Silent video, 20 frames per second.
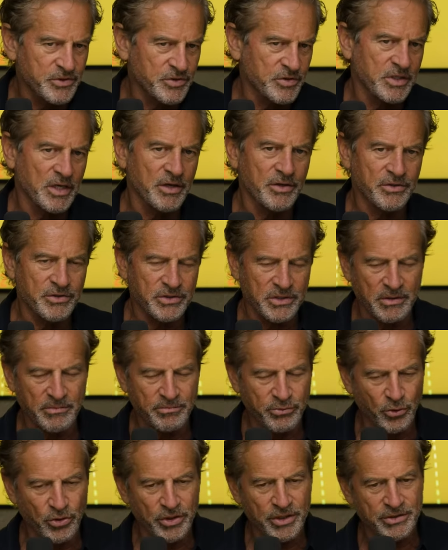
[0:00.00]
business owners and
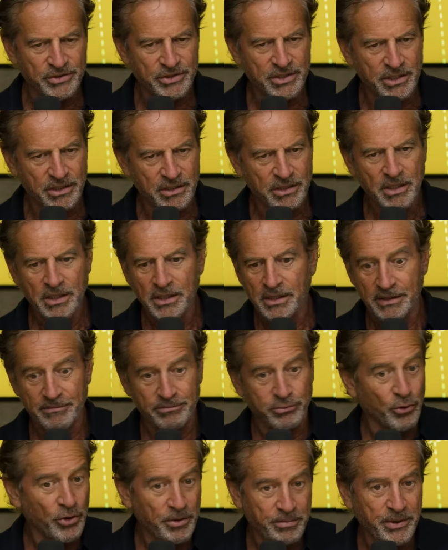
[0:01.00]
employers can
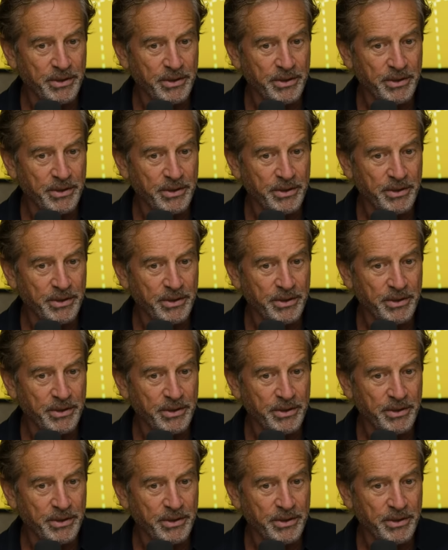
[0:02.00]
employ